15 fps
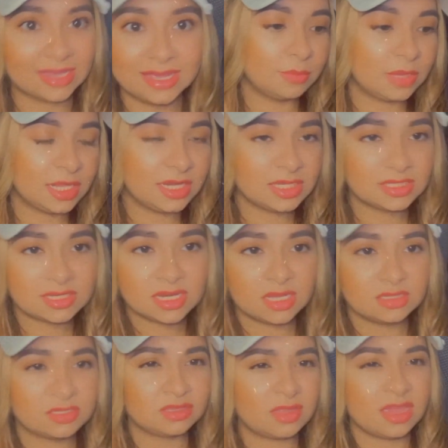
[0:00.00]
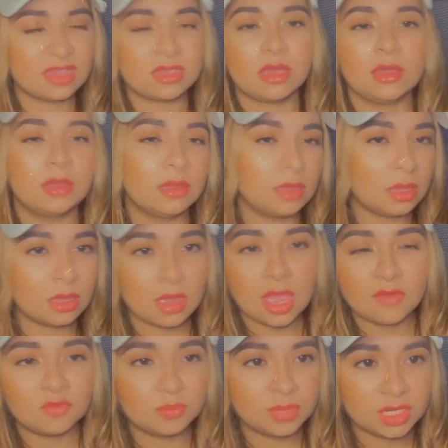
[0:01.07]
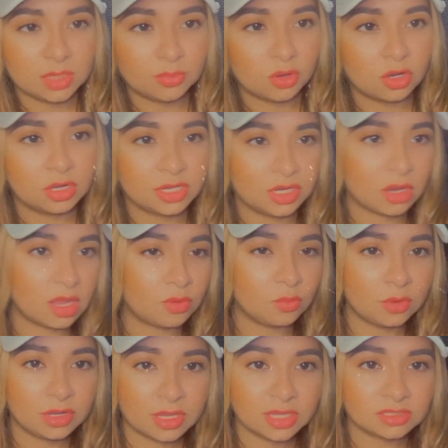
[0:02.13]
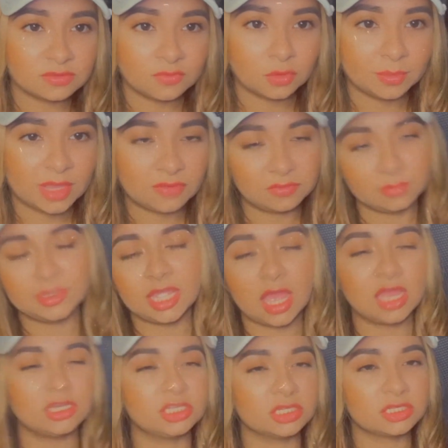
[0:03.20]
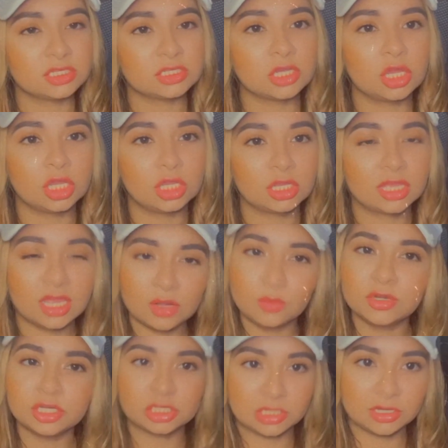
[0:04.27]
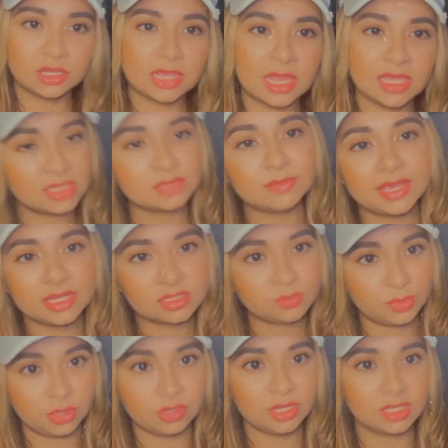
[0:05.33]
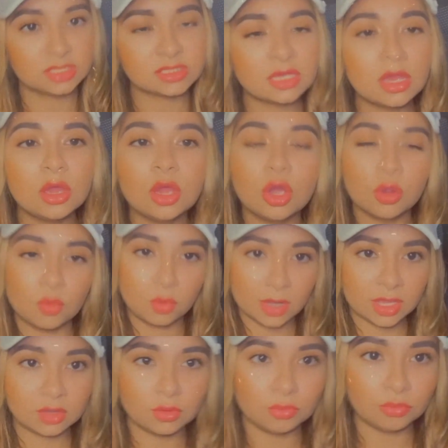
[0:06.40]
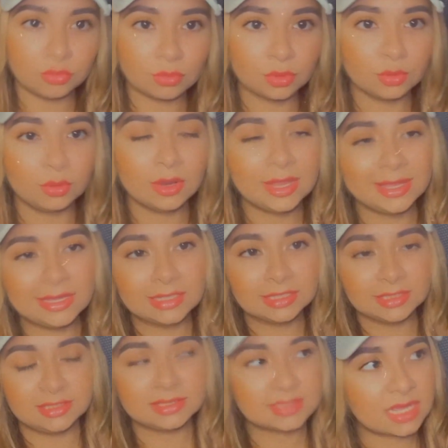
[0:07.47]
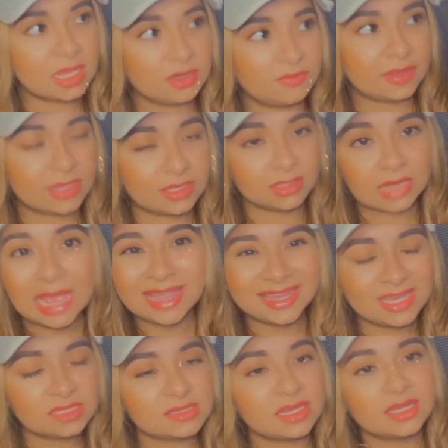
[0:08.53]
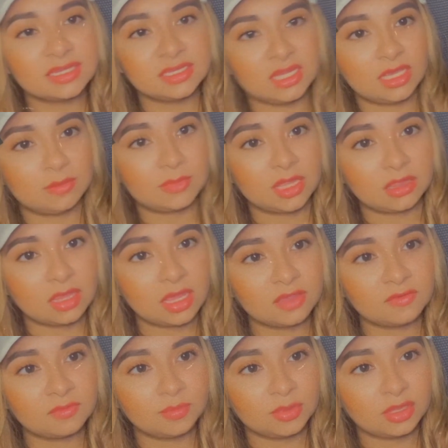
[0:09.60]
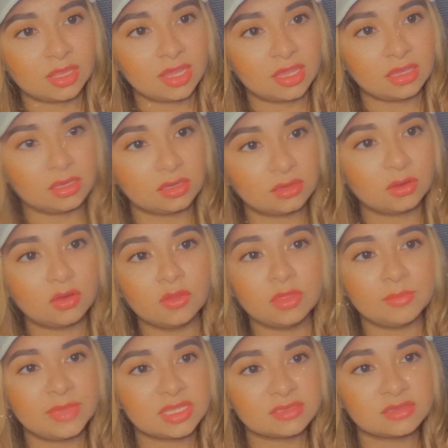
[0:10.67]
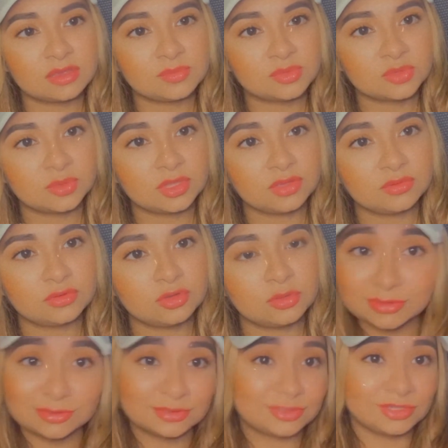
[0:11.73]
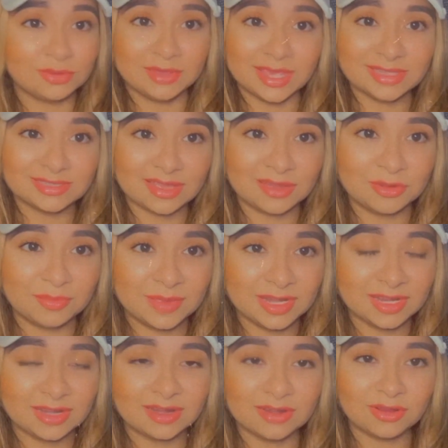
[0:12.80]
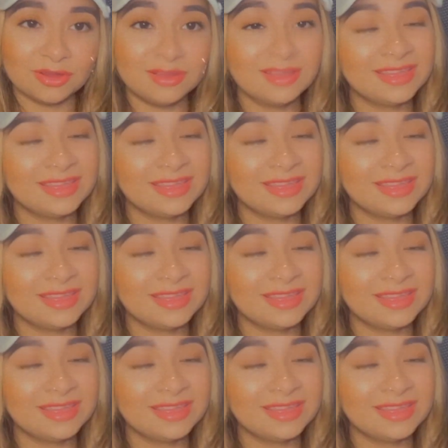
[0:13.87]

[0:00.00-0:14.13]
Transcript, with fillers: and it's not to like have a pity party. I don't want you guys to feel bad for me. I just kind of want to show you guys my experience, what I go through just kind of like a i guess like a day in my life but like all the mess ups with youtube so yes i don't mind it at all